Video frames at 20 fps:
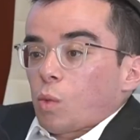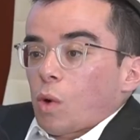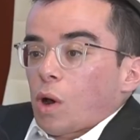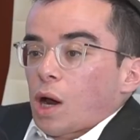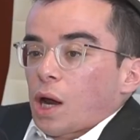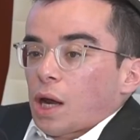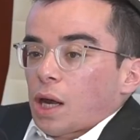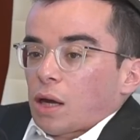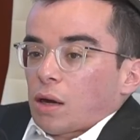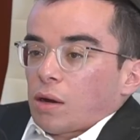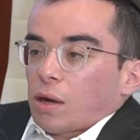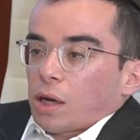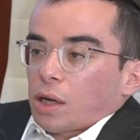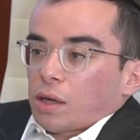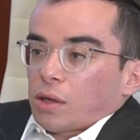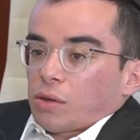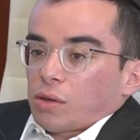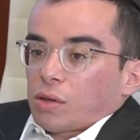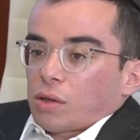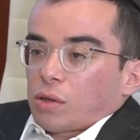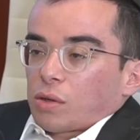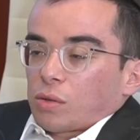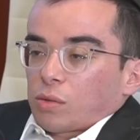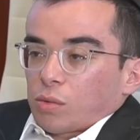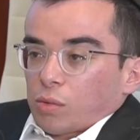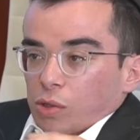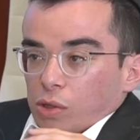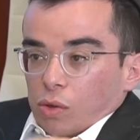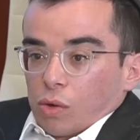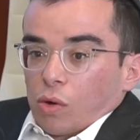why, like, we
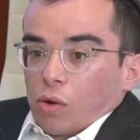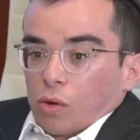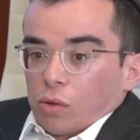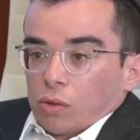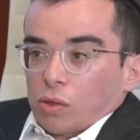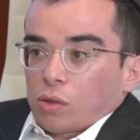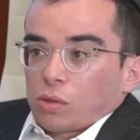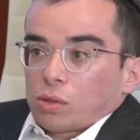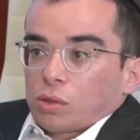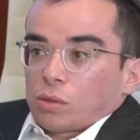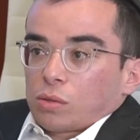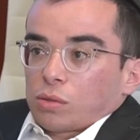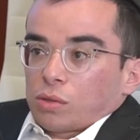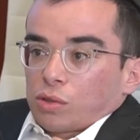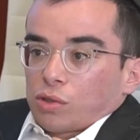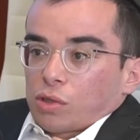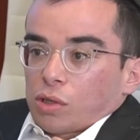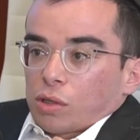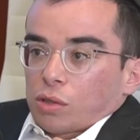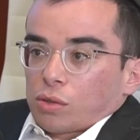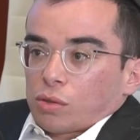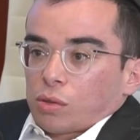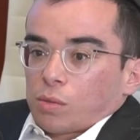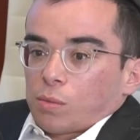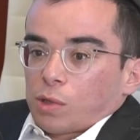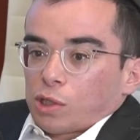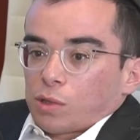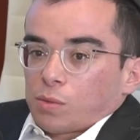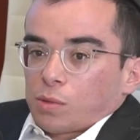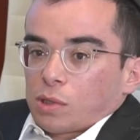don't all know each other so
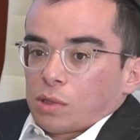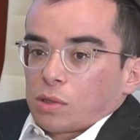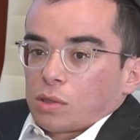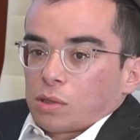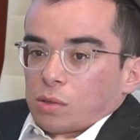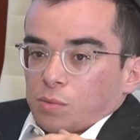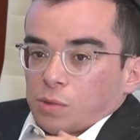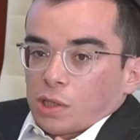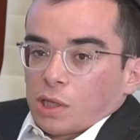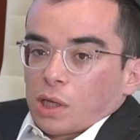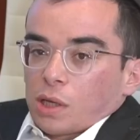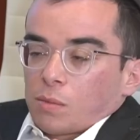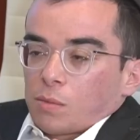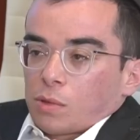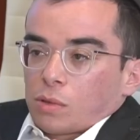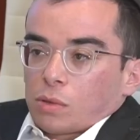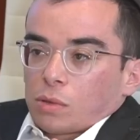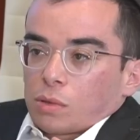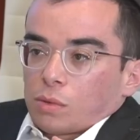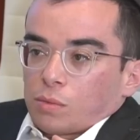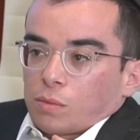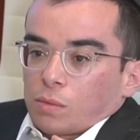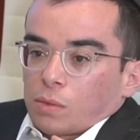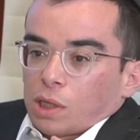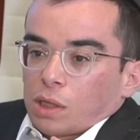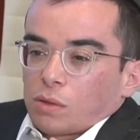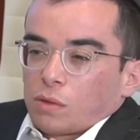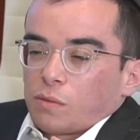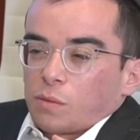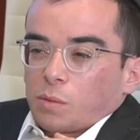much because it became I don't
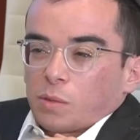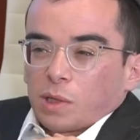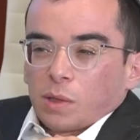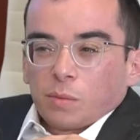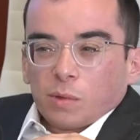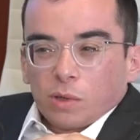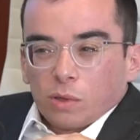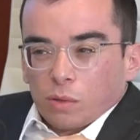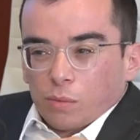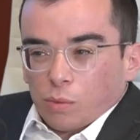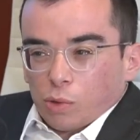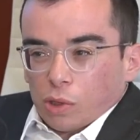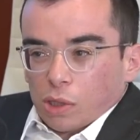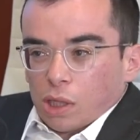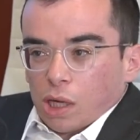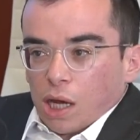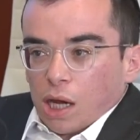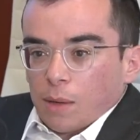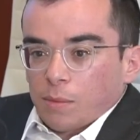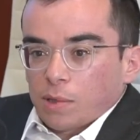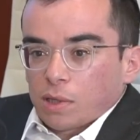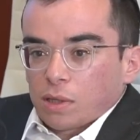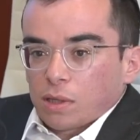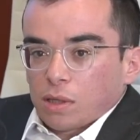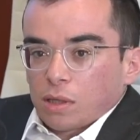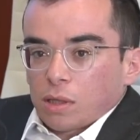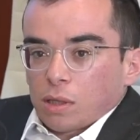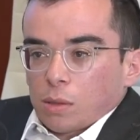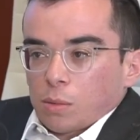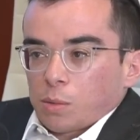know if it became a little more common.
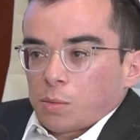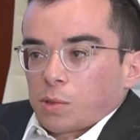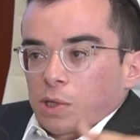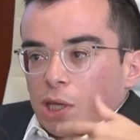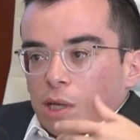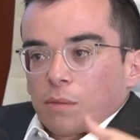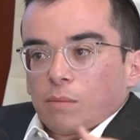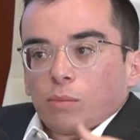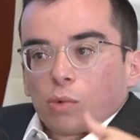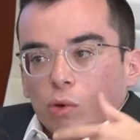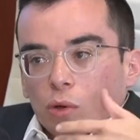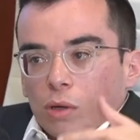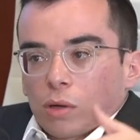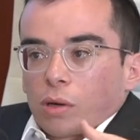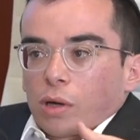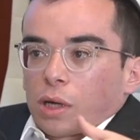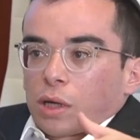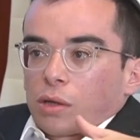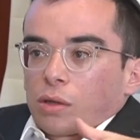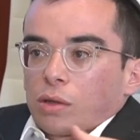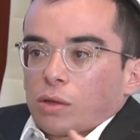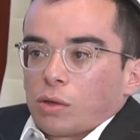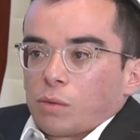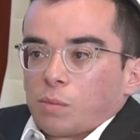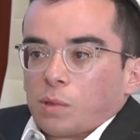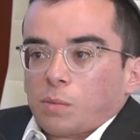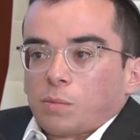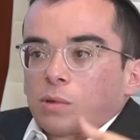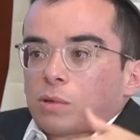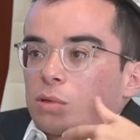It became more like,
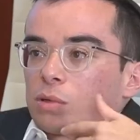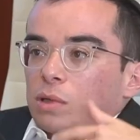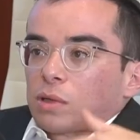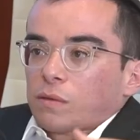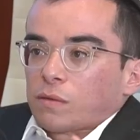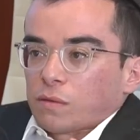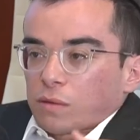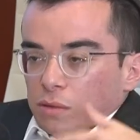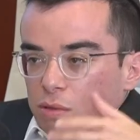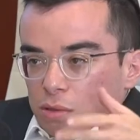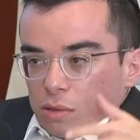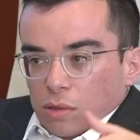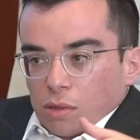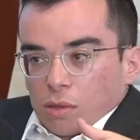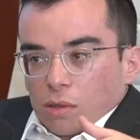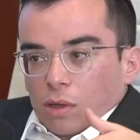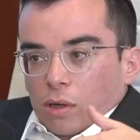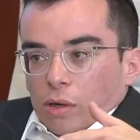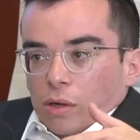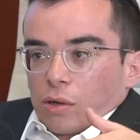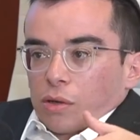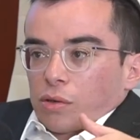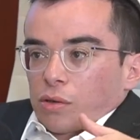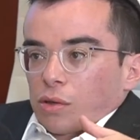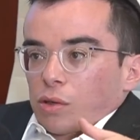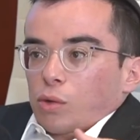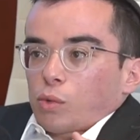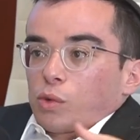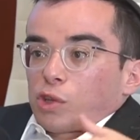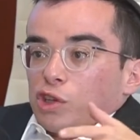people are
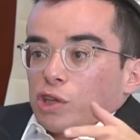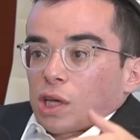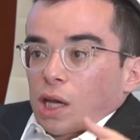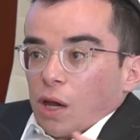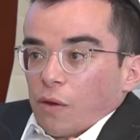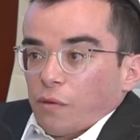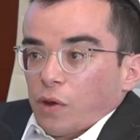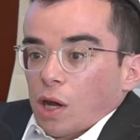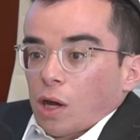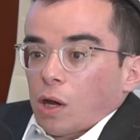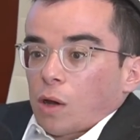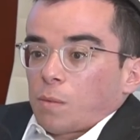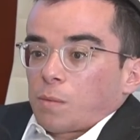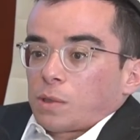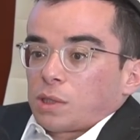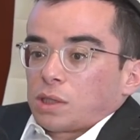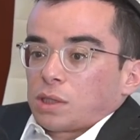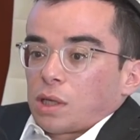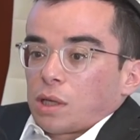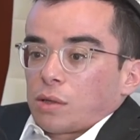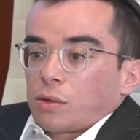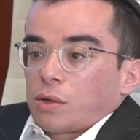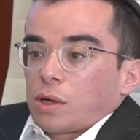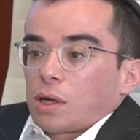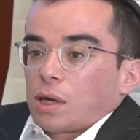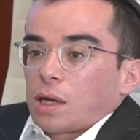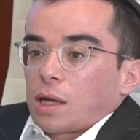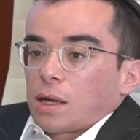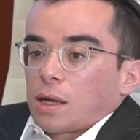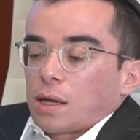reaching out for help,
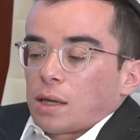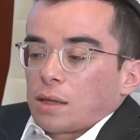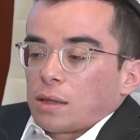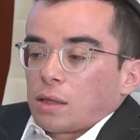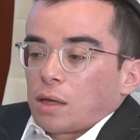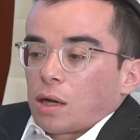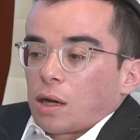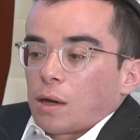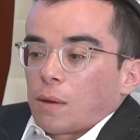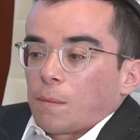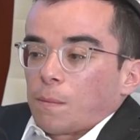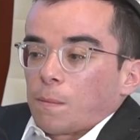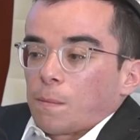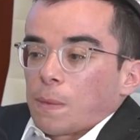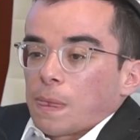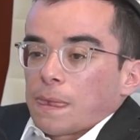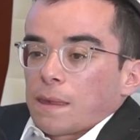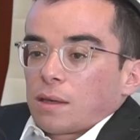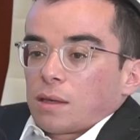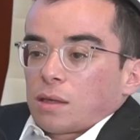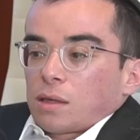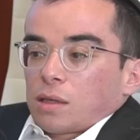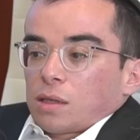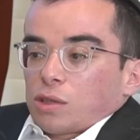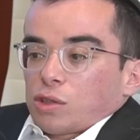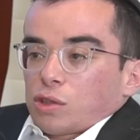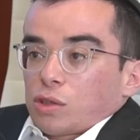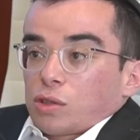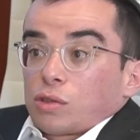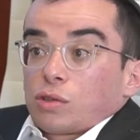etc. And,
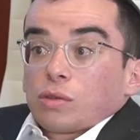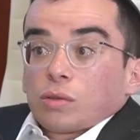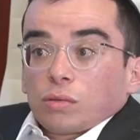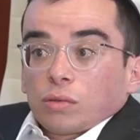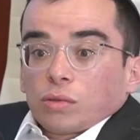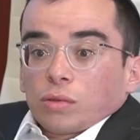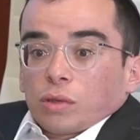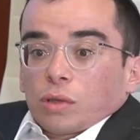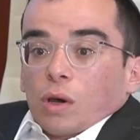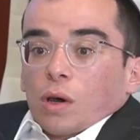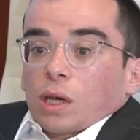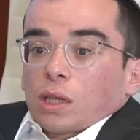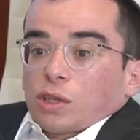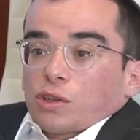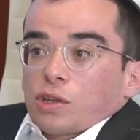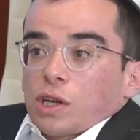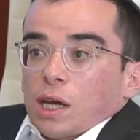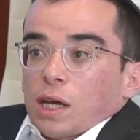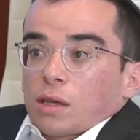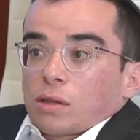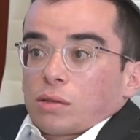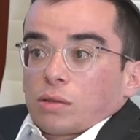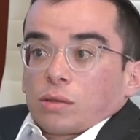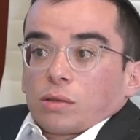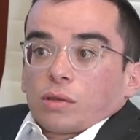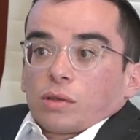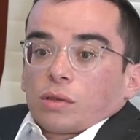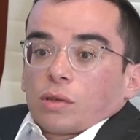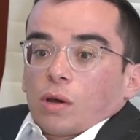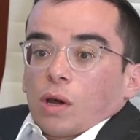she, on the chat
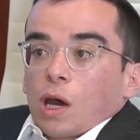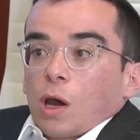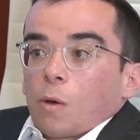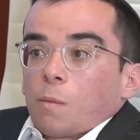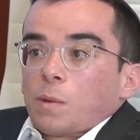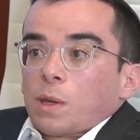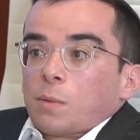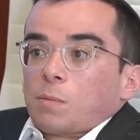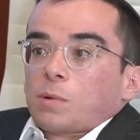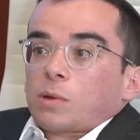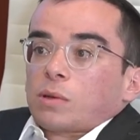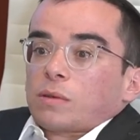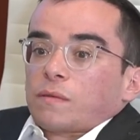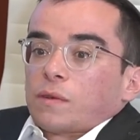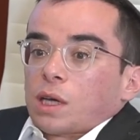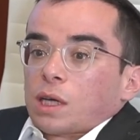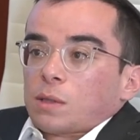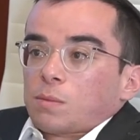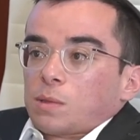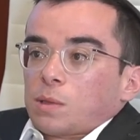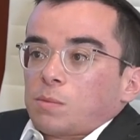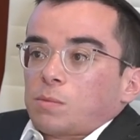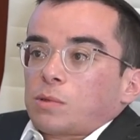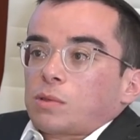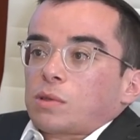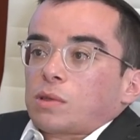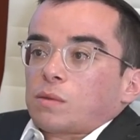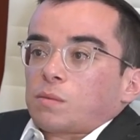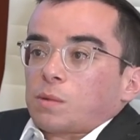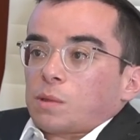to, help people, advise
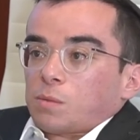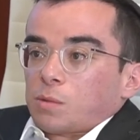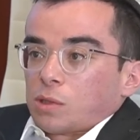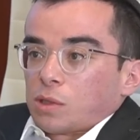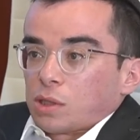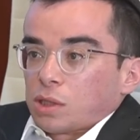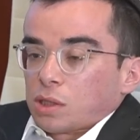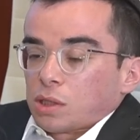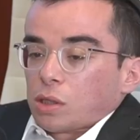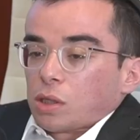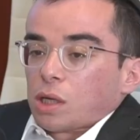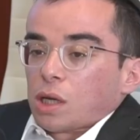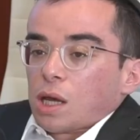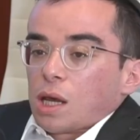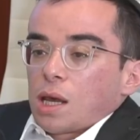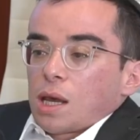people, give people chizuk.